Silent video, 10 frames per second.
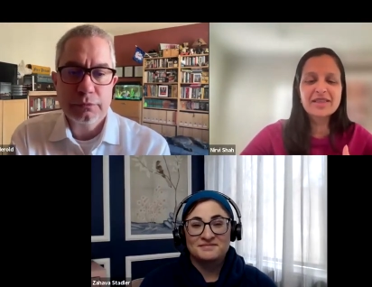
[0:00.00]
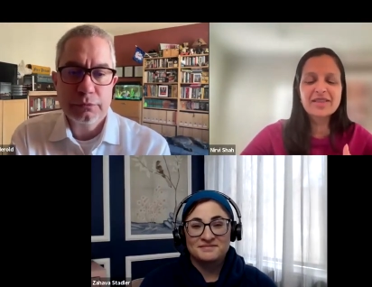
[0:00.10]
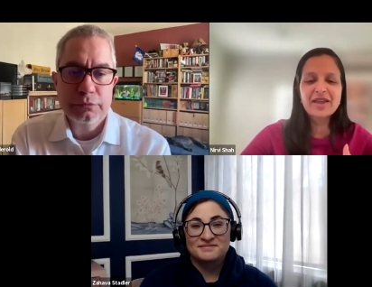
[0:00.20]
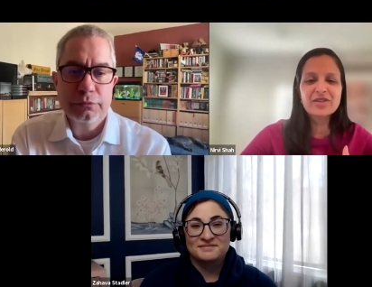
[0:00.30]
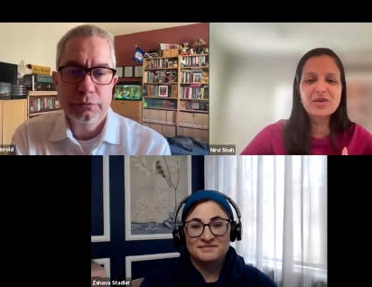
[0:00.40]

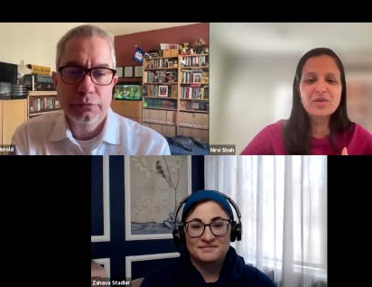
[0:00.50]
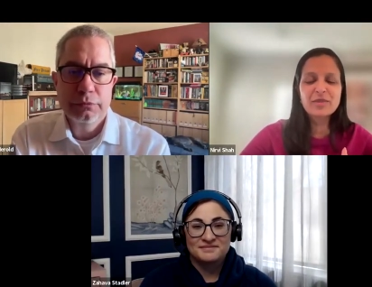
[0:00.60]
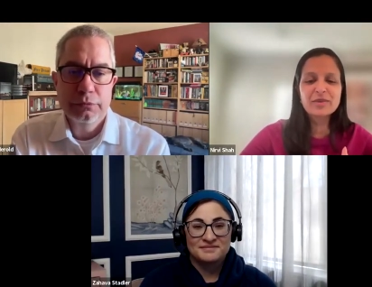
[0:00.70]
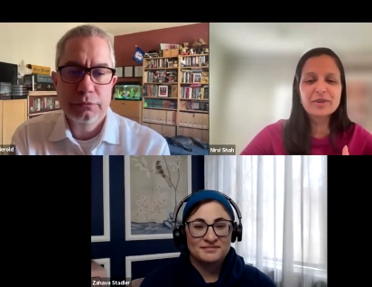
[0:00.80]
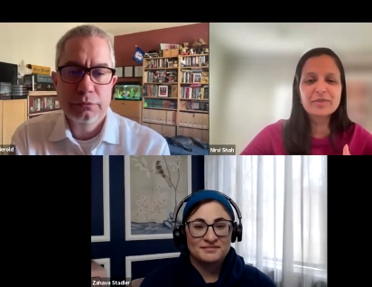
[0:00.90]
Speaker 1: that you were
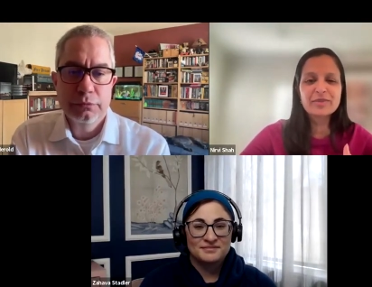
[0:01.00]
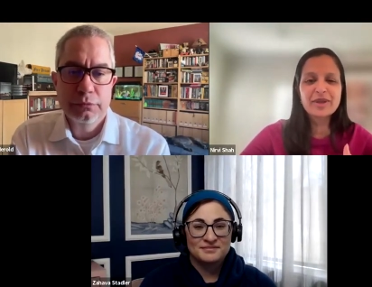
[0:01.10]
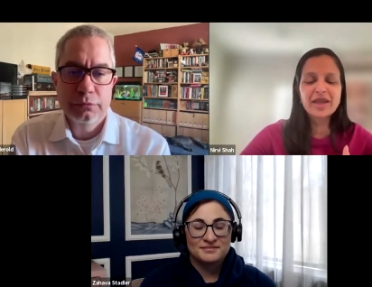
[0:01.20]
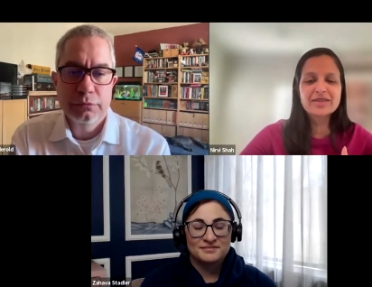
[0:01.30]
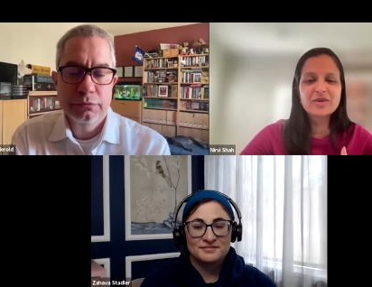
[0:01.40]
able to
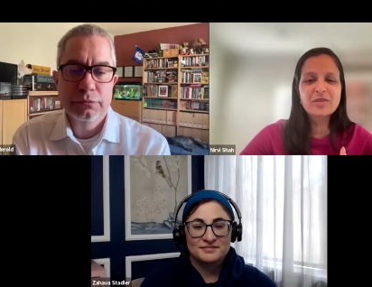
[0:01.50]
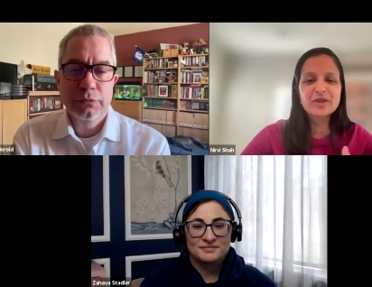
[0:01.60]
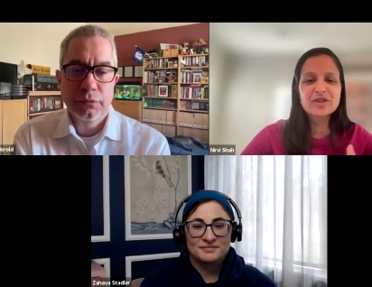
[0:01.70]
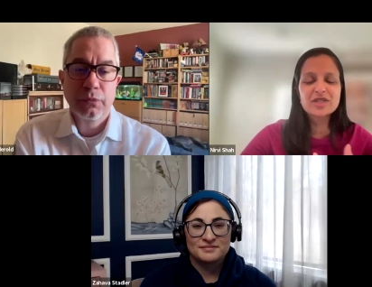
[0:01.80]
get so much